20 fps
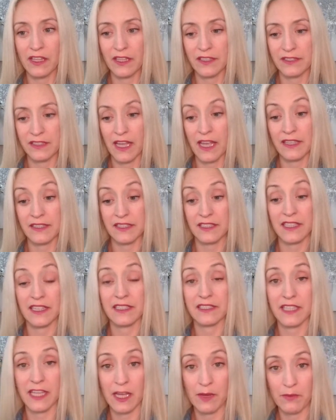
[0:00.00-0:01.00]
is as an
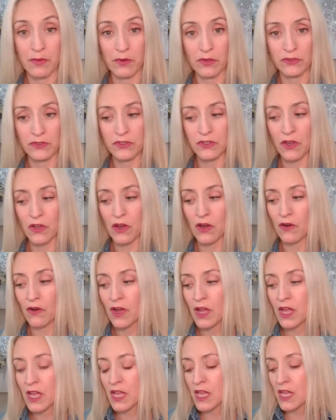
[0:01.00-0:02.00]
example. So